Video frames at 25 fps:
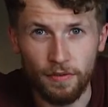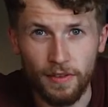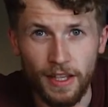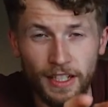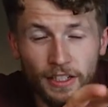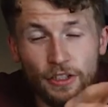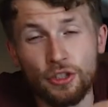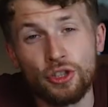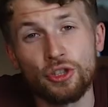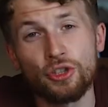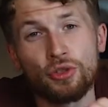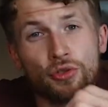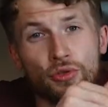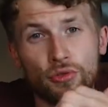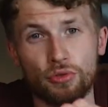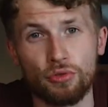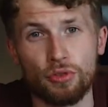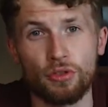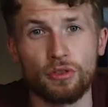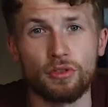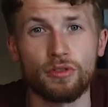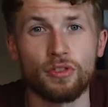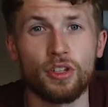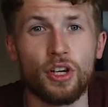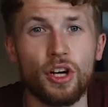It
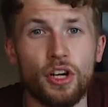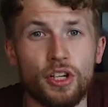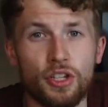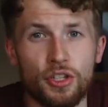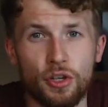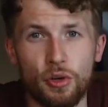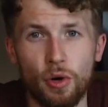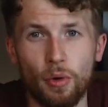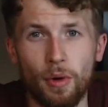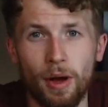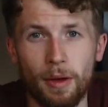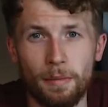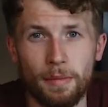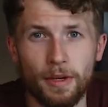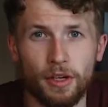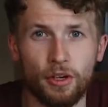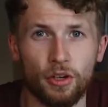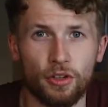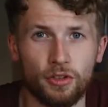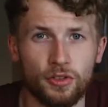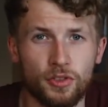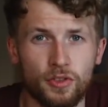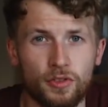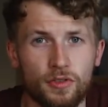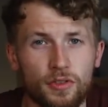shouldn't turn you away,
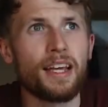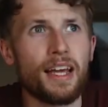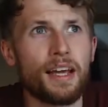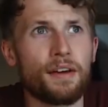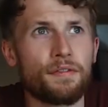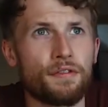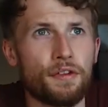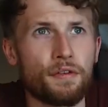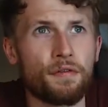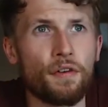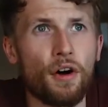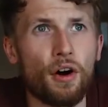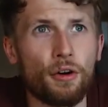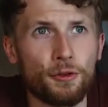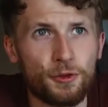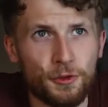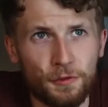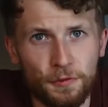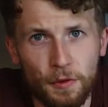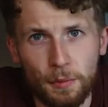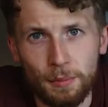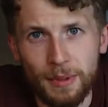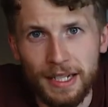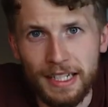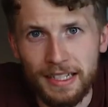because if the thought of
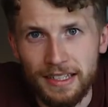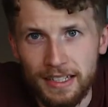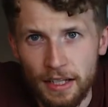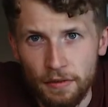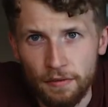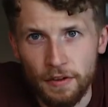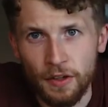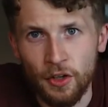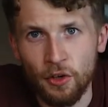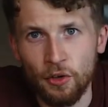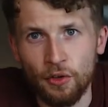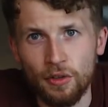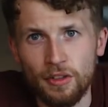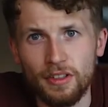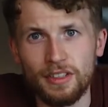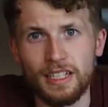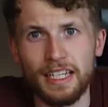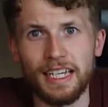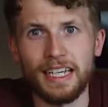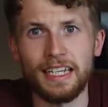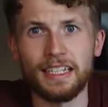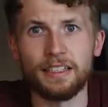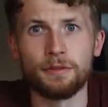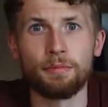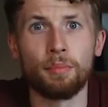something being difficult
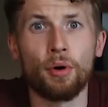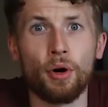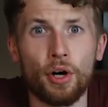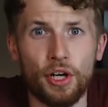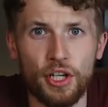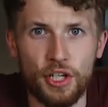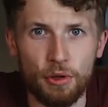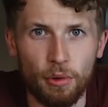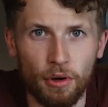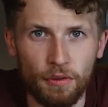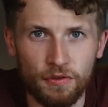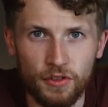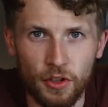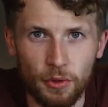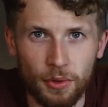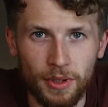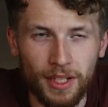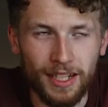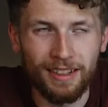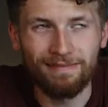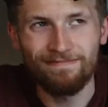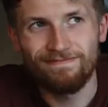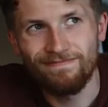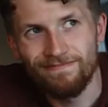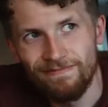is putting you off doing
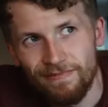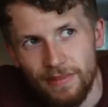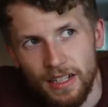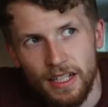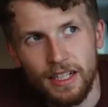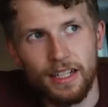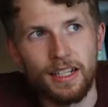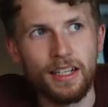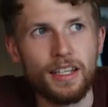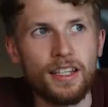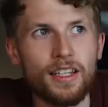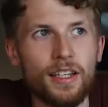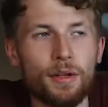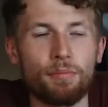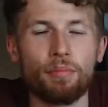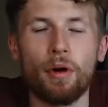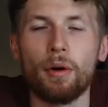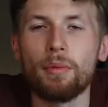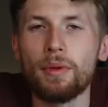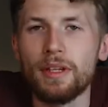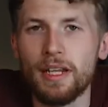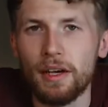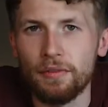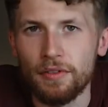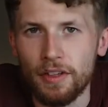it, you're
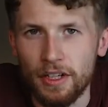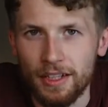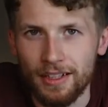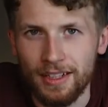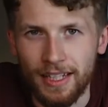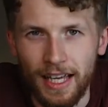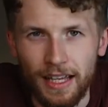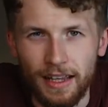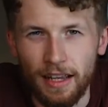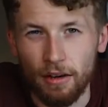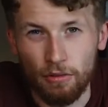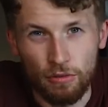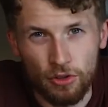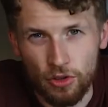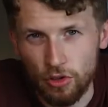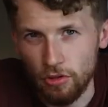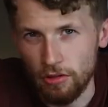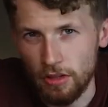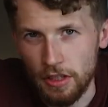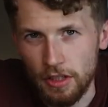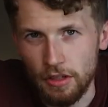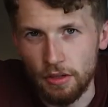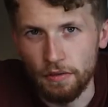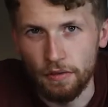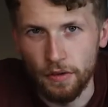probably never going to get that
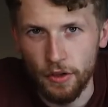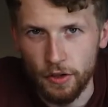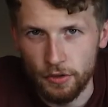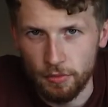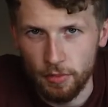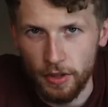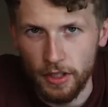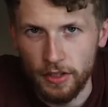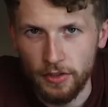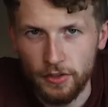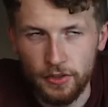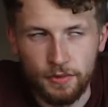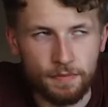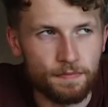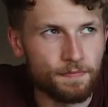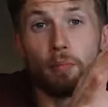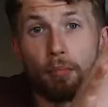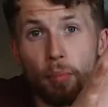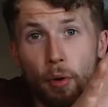result in the first place.